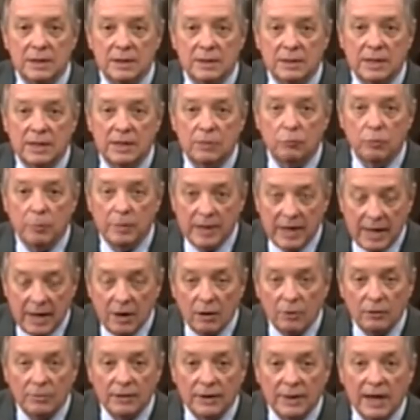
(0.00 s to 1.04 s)
that he will be
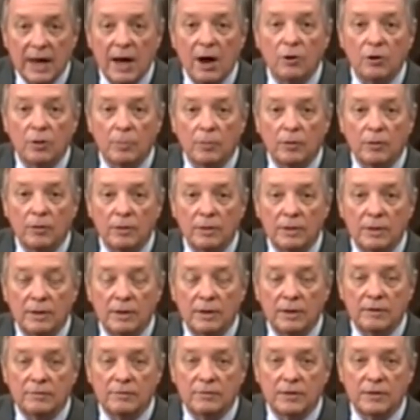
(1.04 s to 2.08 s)
held accountable
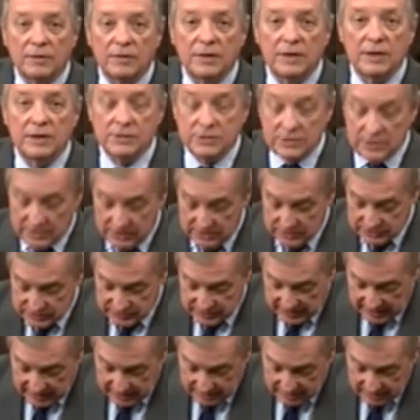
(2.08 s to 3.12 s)
for the things that he has
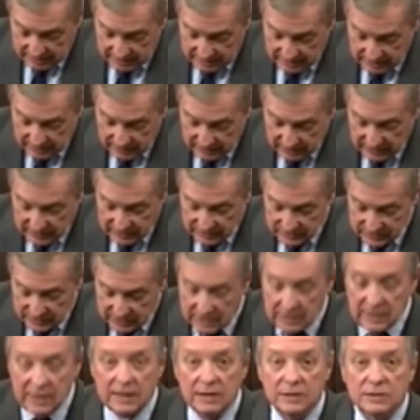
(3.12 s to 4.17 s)
said and the things
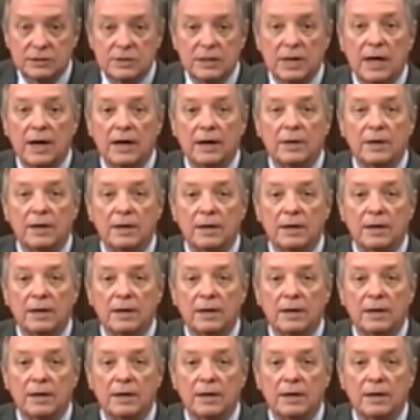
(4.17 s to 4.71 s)
that he has done.